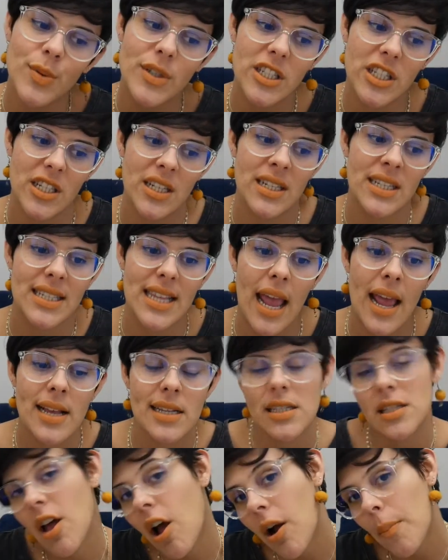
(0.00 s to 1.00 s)
which is a
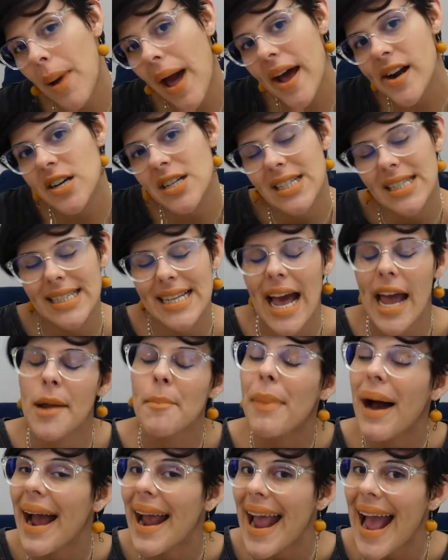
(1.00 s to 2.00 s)
sock pattern
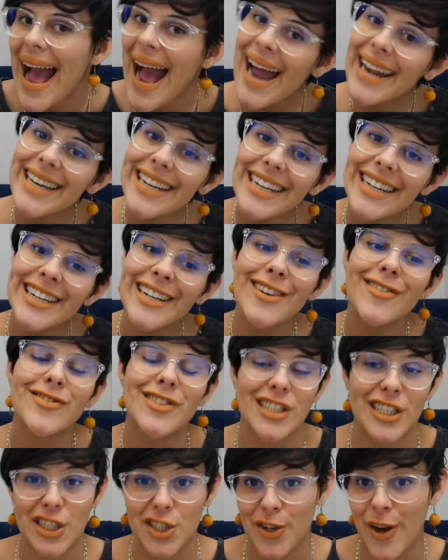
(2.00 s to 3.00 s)
designed by Anna of
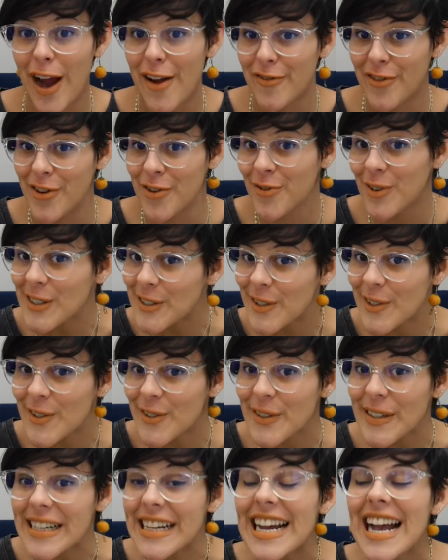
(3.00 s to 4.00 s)
Stitchcraft and
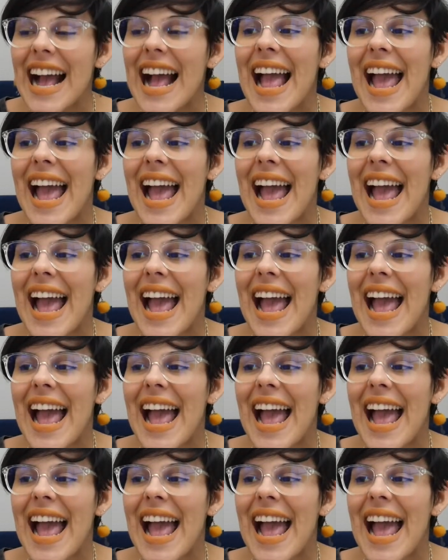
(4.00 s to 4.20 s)
Wizardry,